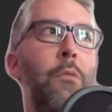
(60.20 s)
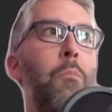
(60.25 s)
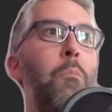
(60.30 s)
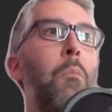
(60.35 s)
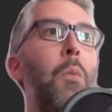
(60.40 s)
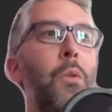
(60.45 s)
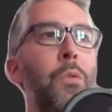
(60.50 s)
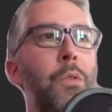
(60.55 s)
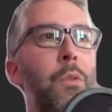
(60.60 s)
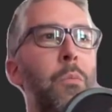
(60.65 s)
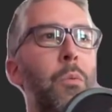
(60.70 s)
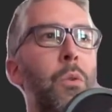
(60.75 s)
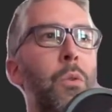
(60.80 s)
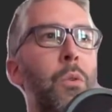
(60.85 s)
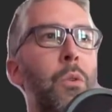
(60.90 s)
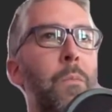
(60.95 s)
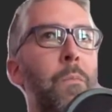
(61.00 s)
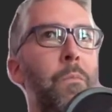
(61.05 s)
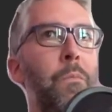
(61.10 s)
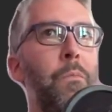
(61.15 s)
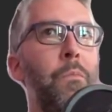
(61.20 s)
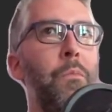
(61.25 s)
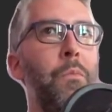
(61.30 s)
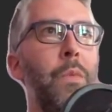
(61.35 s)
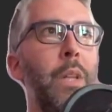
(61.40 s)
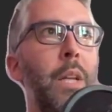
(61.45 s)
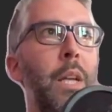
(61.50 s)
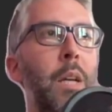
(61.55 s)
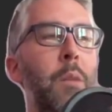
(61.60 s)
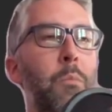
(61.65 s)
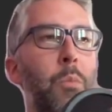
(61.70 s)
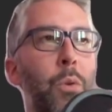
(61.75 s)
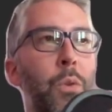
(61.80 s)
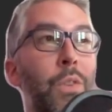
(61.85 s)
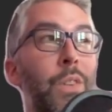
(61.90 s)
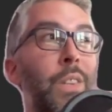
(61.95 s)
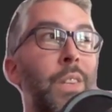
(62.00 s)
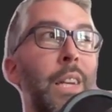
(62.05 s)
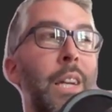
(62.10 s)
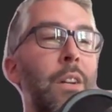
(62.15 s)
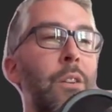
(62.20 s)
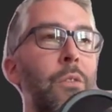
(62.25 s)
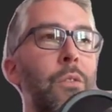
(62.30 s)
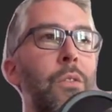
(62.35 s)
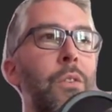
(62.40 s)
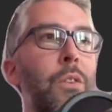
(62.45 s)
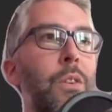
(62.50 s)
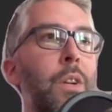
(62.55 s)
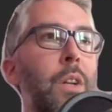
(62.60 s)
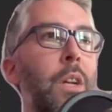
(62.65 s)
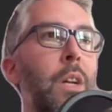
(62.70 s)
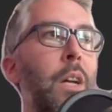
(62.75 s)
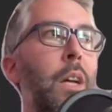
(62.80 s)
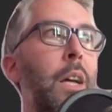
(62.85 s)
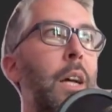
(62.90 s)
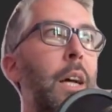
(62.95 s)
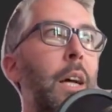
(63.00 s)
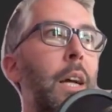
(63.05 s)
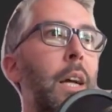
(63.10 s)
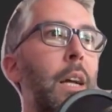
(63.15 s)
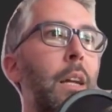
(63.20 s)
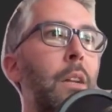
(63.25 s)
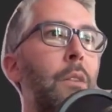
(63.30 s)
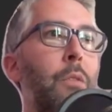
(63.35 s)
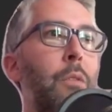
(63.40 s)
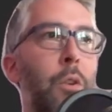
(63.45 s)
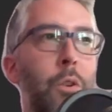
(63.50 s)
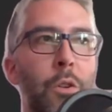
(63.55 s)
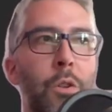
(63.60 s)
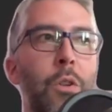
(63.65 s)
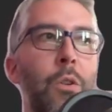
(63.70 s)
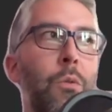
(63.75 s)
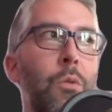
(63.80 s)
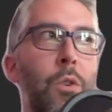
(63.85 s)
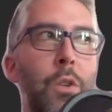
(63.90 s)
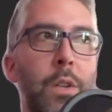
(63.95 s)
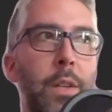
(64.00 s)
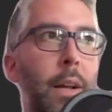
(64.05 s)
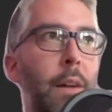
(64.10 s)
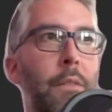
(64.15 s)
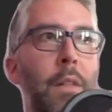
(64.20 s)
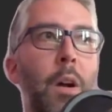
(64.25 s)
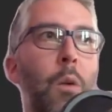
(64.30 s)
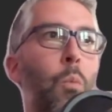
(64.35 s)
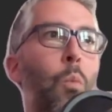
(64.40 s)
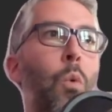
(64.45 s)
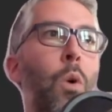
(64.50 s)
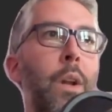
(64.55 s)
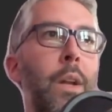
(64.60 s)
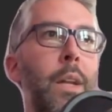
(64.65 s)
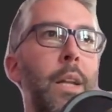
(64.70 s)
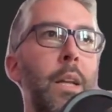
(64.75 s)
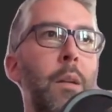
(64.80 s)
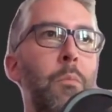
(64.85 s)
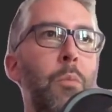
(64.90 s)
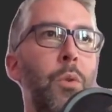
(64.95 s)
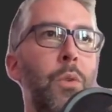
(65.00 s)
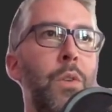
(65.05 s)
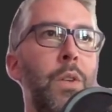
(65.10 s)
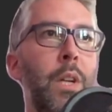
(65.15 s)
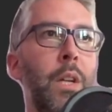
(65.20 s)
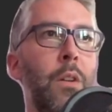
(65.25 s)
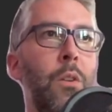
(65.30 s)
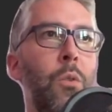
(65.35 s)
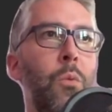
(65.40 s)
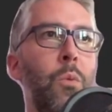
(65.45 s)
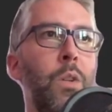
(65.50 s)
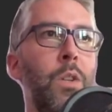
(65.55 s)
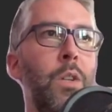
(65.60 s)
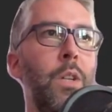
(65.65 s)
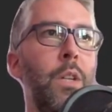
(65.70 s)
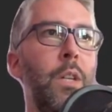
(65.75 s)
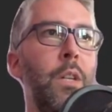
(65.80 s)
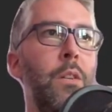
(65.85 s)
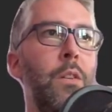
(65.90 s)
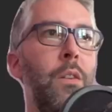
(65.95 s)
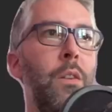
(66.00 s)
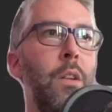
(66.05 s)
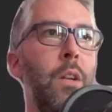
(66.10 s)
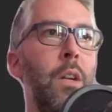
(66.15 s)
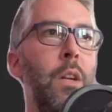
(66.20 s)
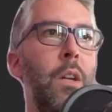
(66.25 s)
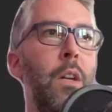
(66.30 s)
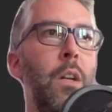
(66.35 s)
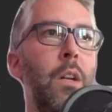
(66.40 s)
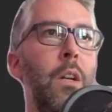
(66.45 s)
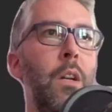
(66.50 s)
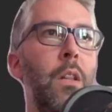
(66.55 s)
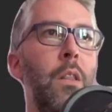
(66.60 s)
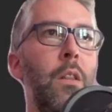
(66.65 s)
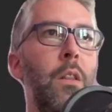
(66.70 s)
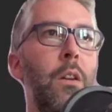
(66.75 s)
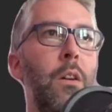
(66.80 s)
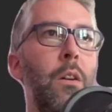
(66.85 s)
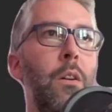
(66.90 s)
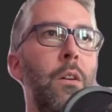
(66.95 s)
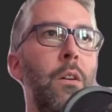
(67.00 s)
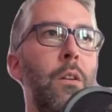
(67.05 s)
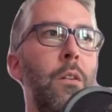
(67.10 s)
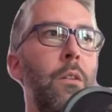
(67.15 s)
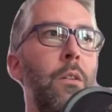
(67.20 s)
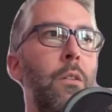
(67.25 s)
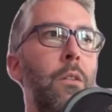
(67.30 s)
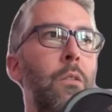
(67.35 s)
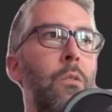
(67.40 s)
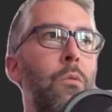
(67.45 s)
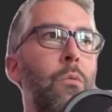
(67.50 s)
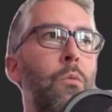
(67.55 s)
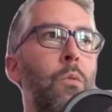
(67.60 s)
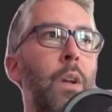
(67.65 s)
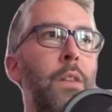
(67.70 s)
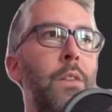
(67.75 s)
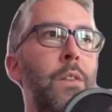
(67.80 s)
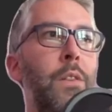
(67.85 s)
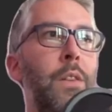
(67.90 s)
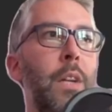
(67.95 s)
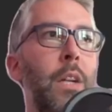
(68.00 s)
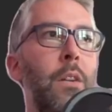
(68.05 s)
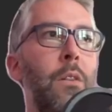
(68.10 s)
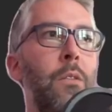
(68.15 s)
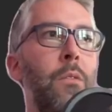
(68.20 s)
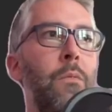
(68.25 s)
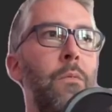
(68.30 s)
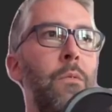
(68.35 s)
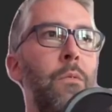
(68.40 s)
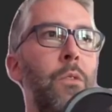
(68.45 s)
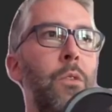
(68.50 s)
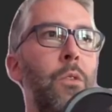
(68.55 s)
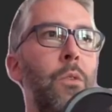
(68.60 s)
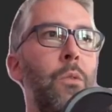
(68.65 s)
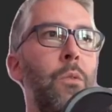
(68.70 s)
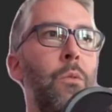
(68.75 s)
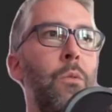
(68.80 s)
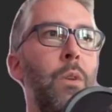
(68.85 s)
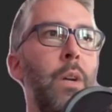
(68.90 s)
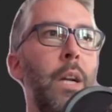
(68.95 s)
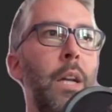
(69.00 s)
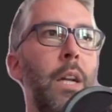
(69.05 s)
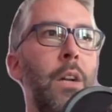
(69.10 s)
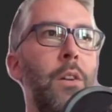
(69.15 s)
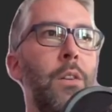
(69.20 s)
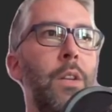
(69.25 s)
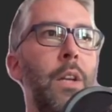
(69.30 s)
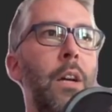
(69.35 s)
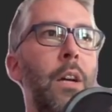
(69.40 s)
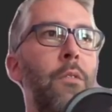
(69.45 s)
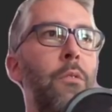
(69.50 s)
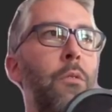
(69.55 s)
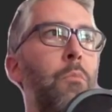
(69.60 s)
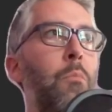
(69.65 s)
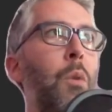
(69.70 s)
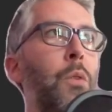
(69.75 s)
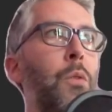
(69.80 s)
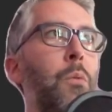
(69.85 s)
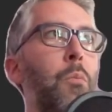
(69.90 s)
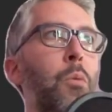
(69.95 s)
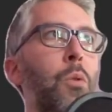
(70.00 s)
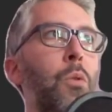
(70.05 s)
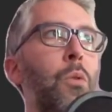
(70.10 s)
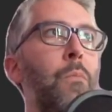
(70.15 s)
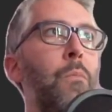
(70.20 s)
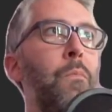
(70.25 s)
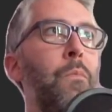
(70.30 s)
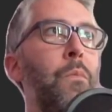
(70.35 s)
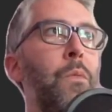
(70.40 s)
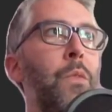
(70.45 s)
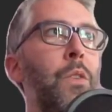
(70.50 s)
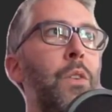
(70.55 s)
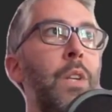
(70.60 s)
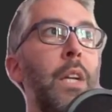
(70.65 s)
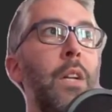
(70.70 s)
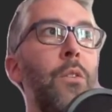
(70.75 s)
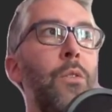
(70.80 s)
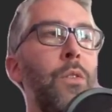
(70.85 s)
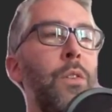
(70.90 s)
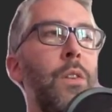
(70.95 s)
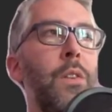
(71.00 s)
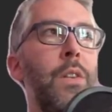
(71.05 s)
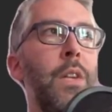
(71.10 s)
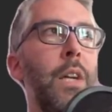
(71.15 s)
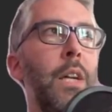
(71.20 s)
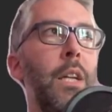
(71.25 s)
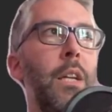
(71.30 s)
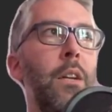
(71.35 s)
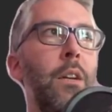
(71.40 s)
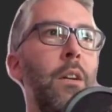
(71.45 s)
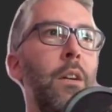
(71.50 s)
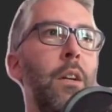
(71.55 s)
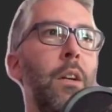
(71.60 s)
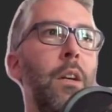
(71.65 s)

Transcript: multiple input signals and function nodes just have that one input signal, which is the run signal. So I can actually have multiple signals inside here